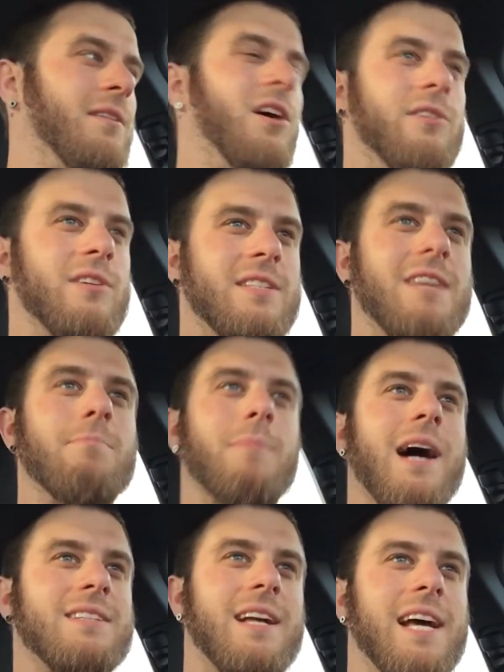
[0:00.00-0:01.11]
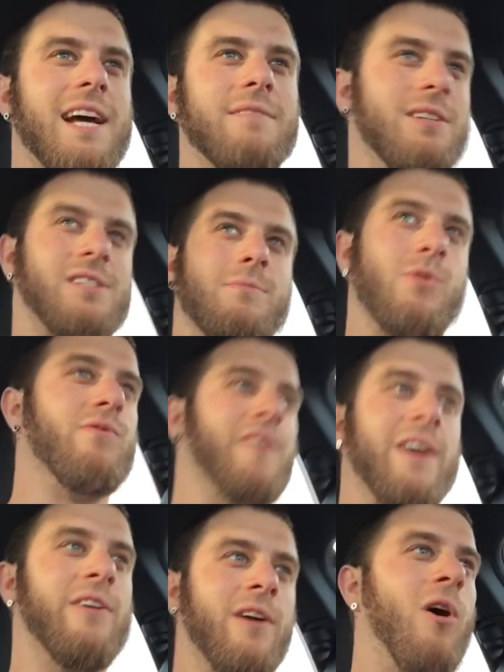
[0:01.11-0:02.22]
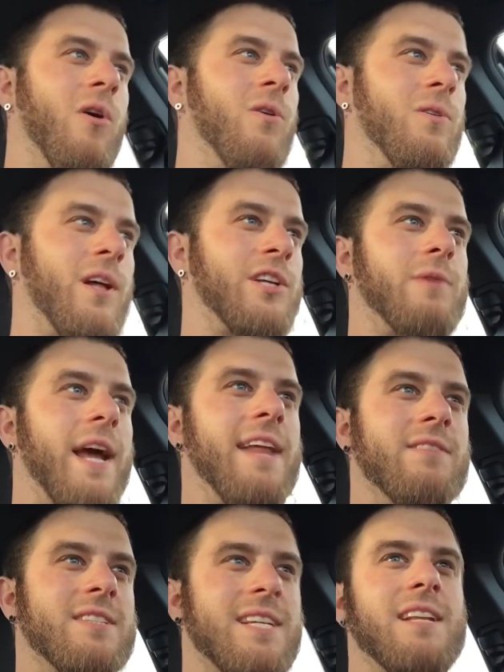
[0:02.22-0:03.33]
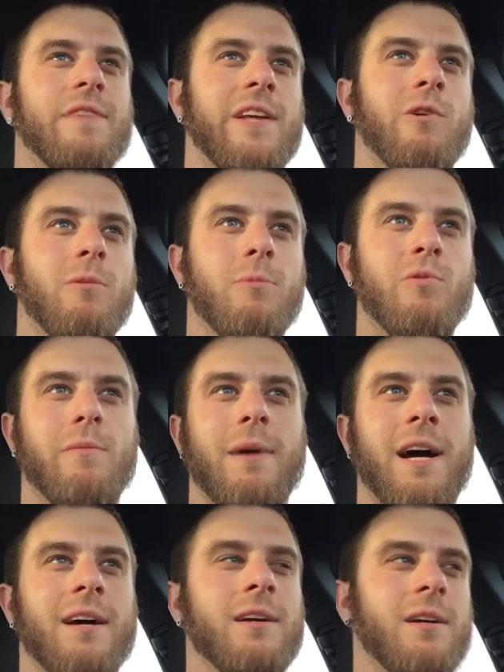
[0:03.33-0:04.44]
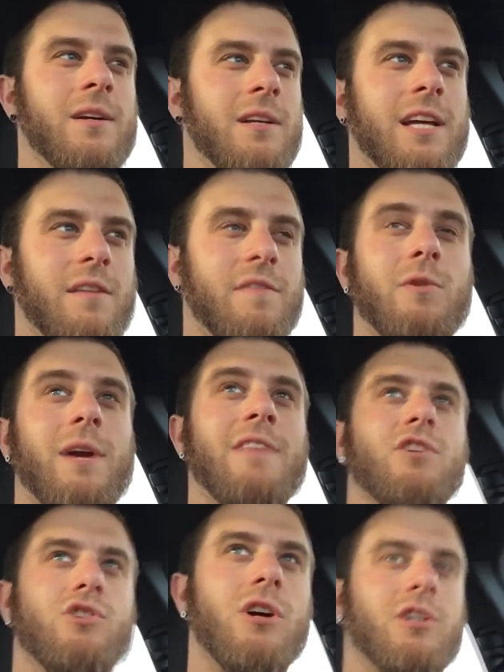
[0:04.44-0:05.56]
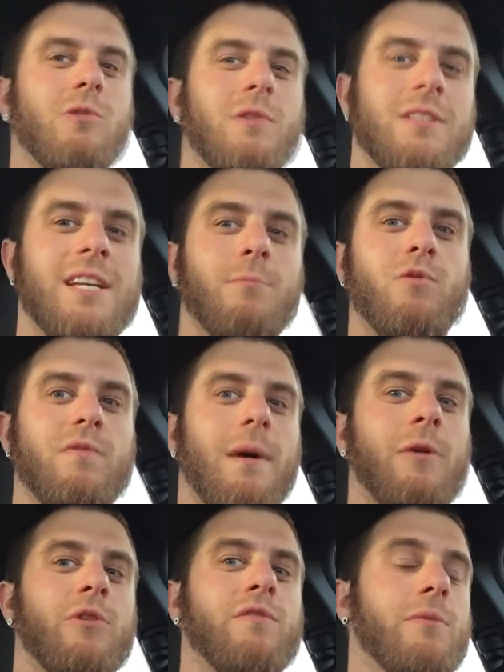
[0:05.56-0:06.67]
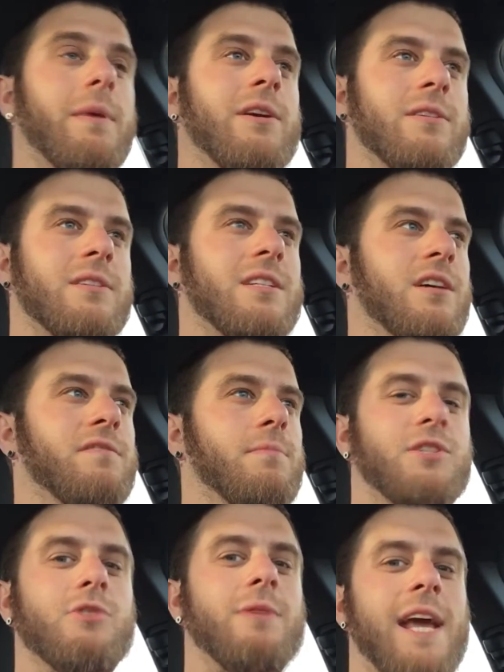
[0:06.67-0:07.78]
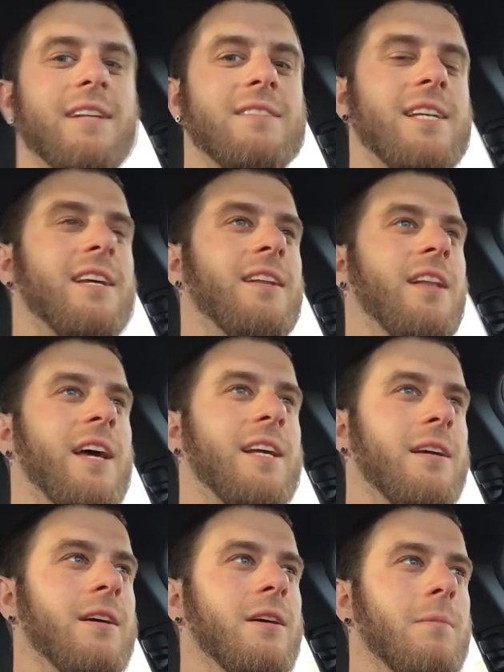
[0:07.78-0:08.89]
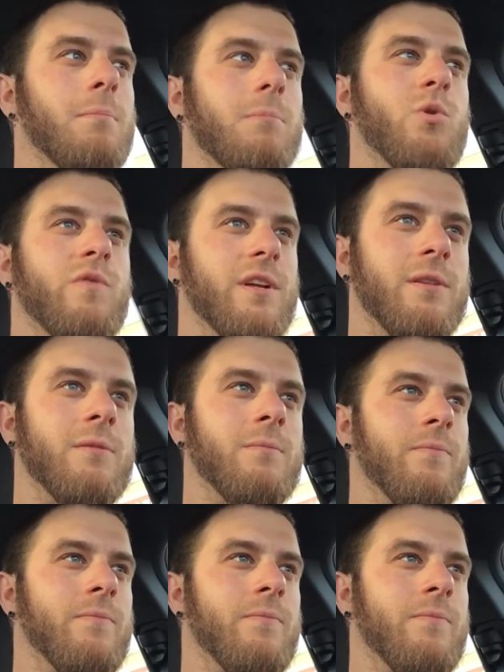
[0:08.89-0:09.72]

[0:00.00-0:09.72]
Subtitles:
under the seat box that I have doesn't move air at all. Like, you can't even see in the video it moving like if you're in the truck, you can see it moving my rearview mirror and stuff, but you can't see it like moving